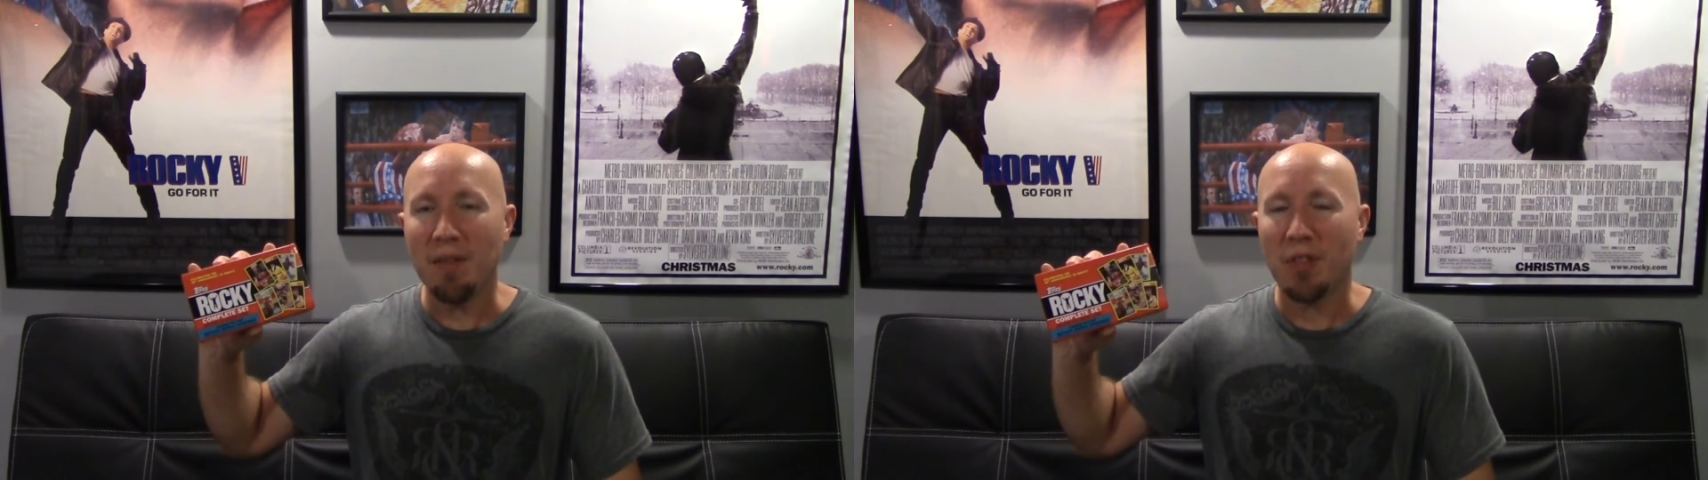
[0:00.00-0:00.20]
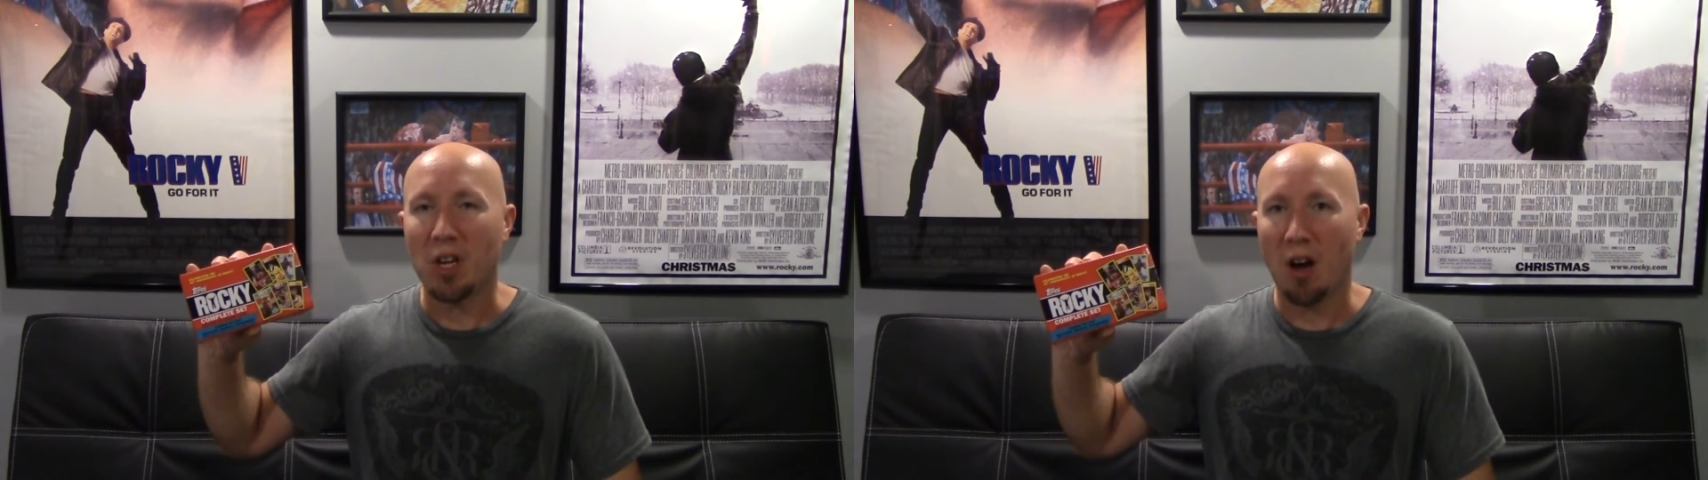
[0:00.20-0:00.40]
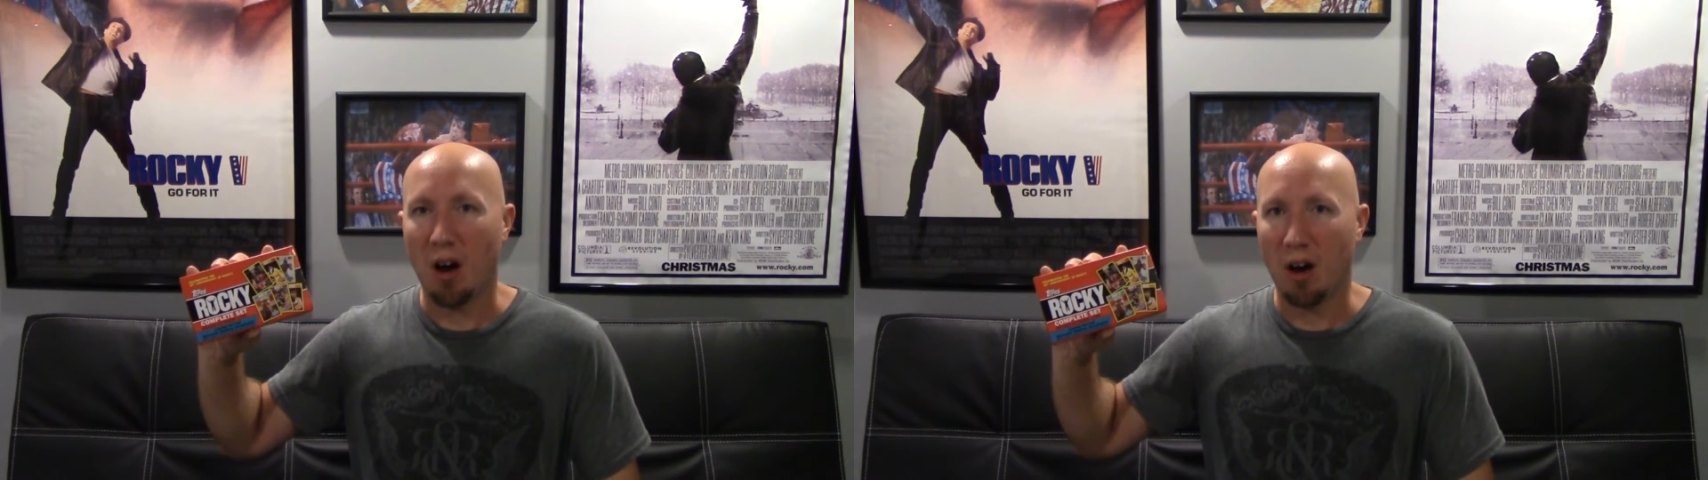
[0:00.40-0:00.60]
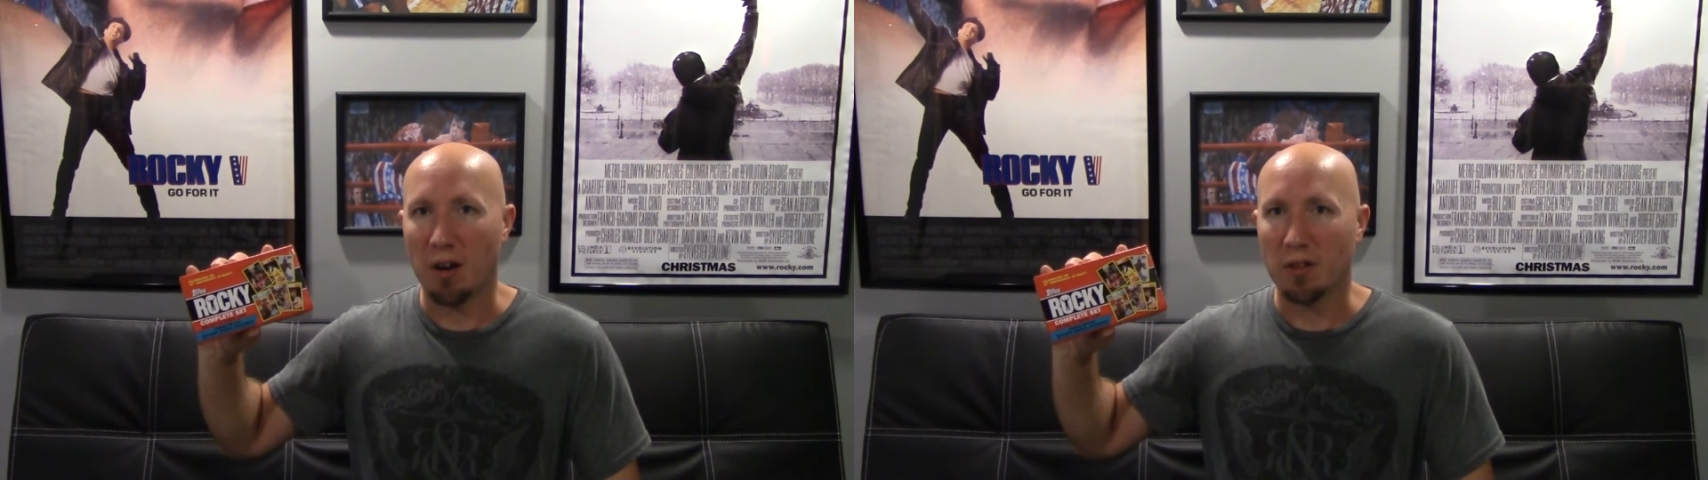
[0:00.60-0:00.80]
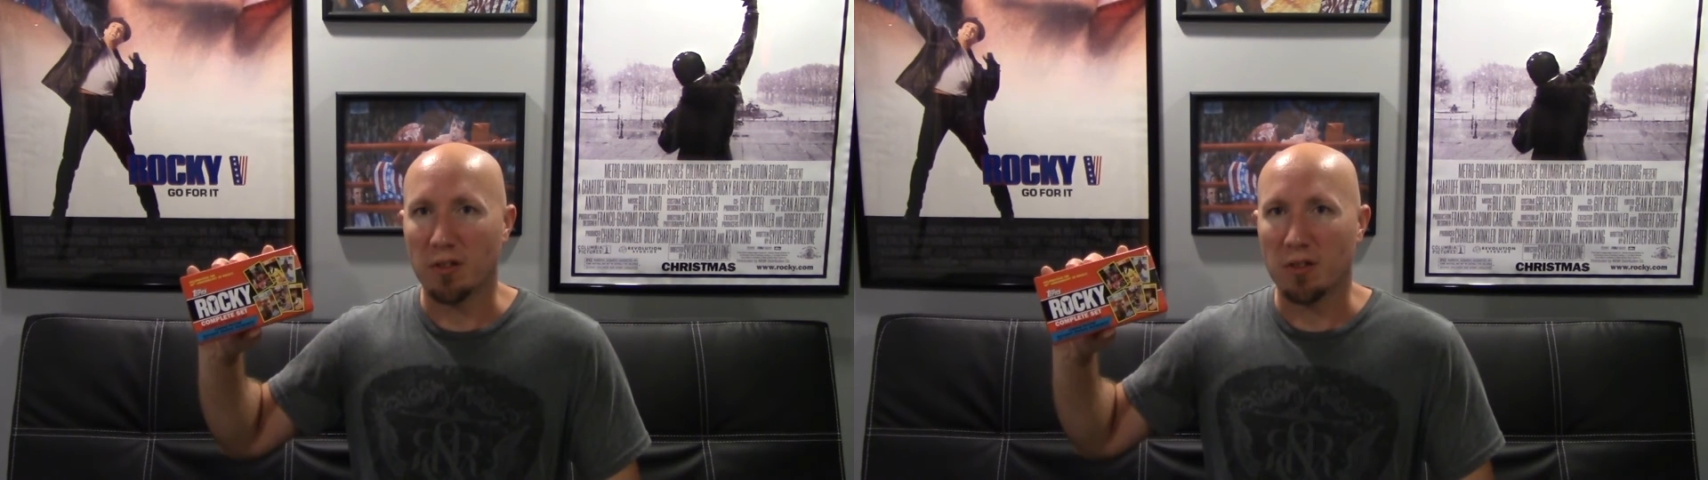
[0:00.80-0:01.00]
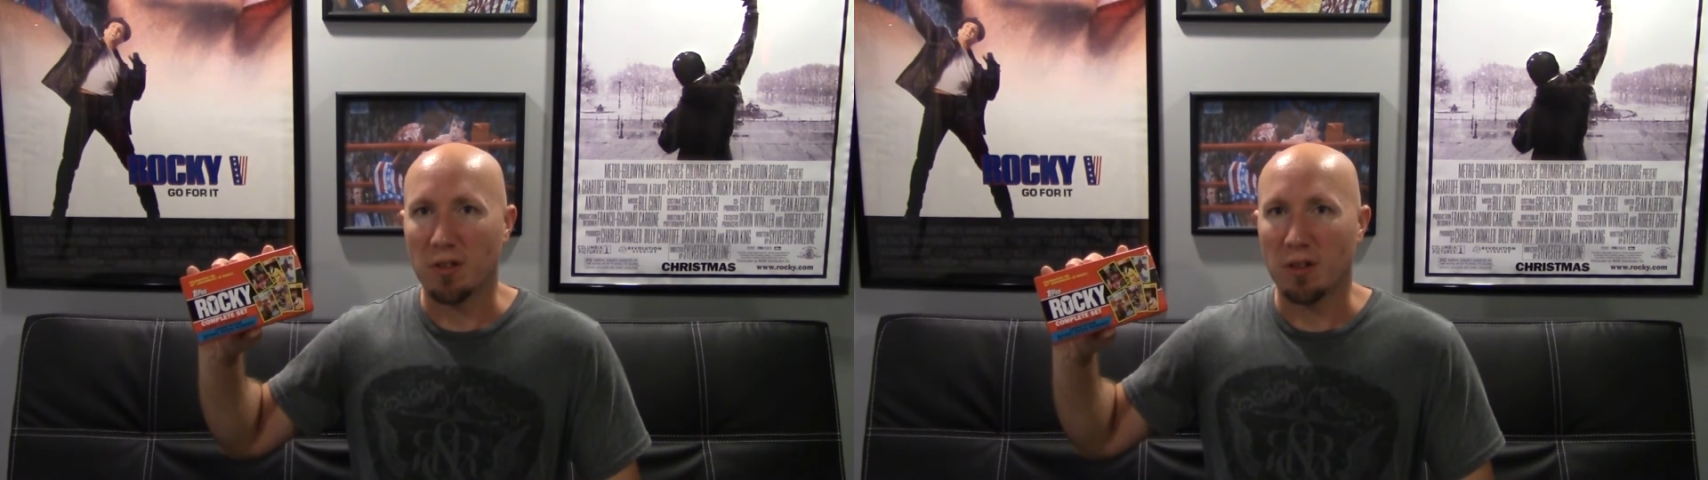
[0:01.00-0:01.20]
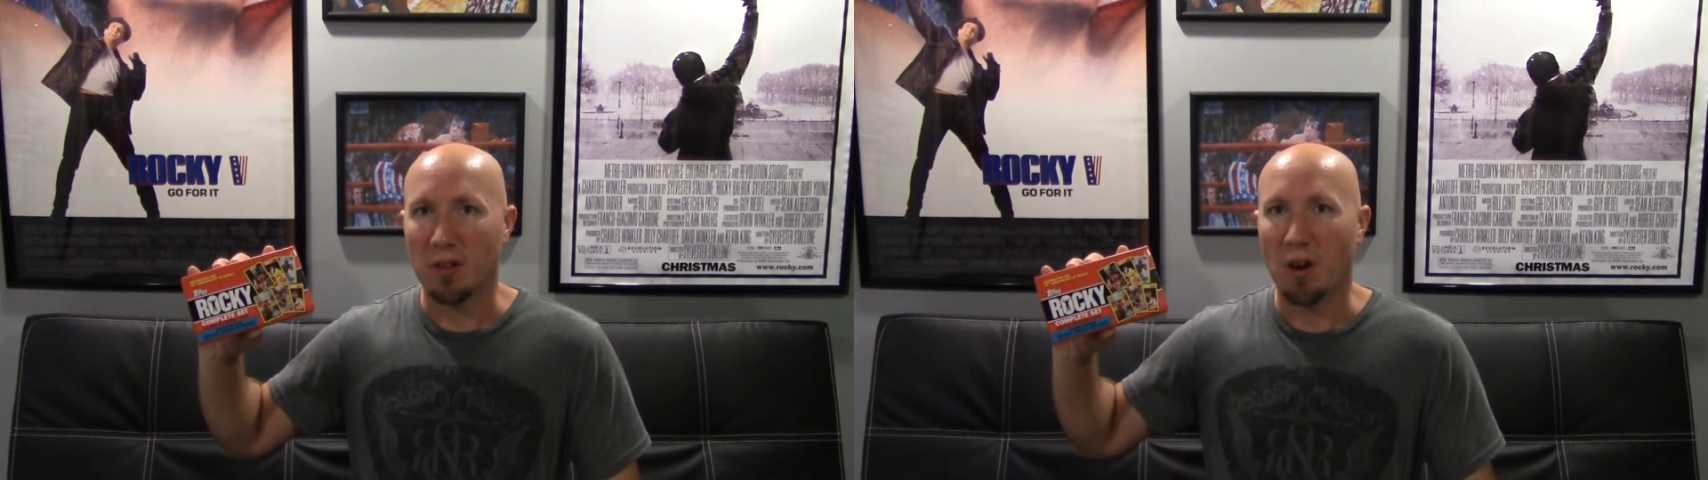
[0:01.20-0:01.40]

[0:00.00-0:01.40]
of the cards